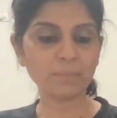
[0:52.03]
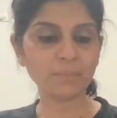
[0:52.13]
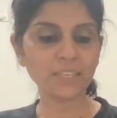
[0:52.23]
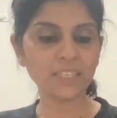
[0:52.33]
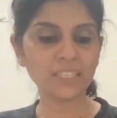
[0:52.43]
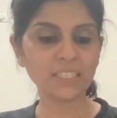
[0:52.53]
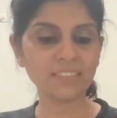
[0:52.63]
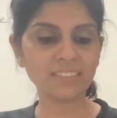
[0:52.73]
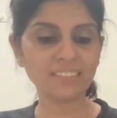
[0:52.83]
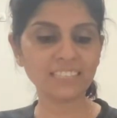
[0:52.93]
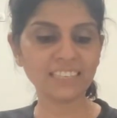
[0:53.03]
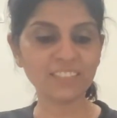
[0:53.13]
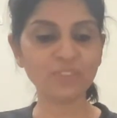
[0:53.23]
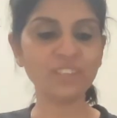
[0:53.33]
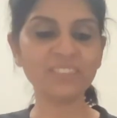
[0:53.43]
Mahak. Yeah,
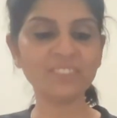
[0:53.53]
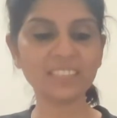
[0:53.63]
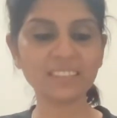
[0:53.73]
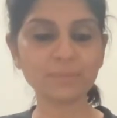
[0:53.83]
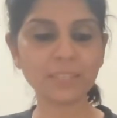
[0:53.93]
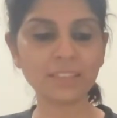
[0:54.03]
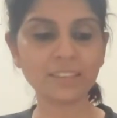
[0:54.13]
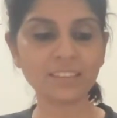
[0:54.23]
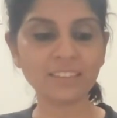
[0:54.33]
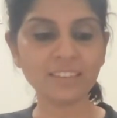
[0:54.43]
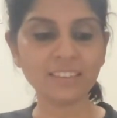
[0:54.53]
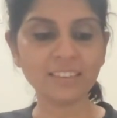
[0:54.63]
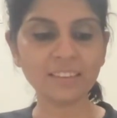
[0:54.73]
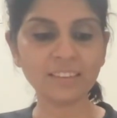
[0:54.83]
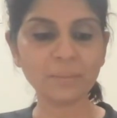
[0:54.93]
good evening, Mahak.
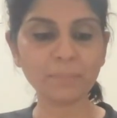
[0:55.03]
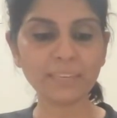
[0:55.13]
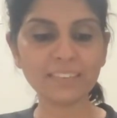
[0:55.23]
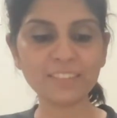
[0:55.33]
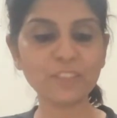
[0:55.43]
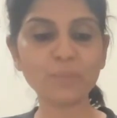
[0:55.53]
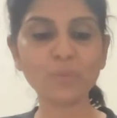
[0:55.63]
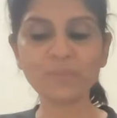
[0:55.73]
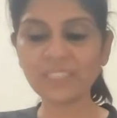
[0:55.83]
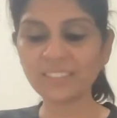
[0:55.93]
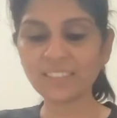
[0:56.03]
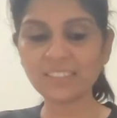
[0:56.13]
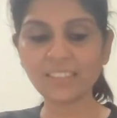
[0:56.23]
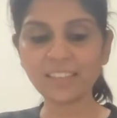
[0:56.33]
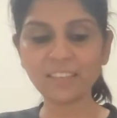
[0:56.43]
Uh, paracetamol, we are just
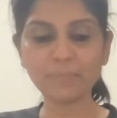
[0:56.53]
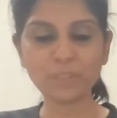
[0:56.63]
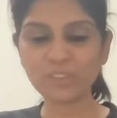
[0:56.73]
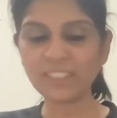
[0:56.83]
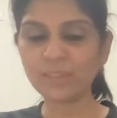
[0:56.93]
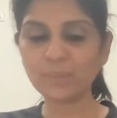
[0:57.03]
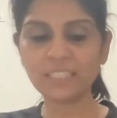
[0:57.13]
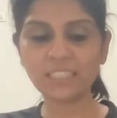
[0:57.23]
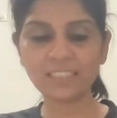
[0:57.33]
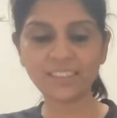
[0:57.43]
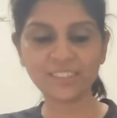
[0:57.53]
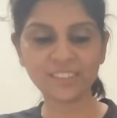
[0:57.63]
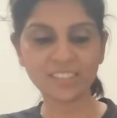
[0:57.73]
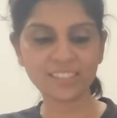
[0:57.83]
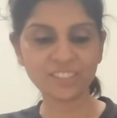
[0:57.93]
starting because there was a technical
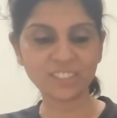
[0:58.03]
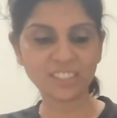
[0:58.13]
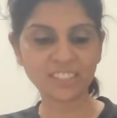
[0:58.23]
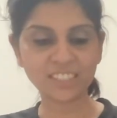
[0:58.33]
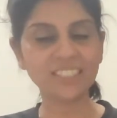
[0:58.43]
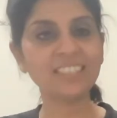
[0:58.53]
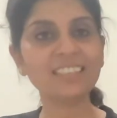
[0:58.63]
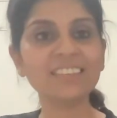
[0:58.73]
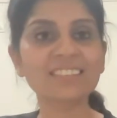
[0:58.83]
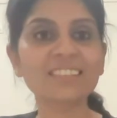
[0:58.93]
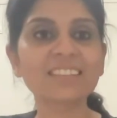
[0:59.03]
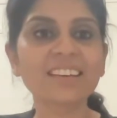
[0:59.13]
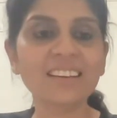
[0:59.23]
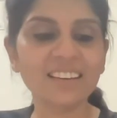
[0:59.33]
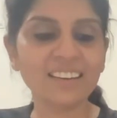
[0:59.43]
glitch. Yes.
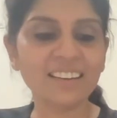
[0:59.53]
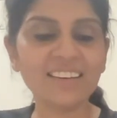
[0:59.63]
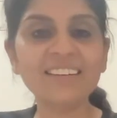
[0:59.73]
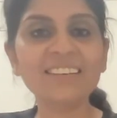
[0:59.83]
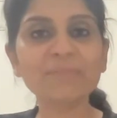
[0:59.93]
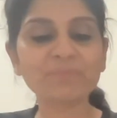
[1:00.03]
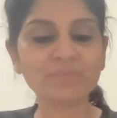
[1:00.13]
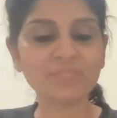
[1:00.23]
Um,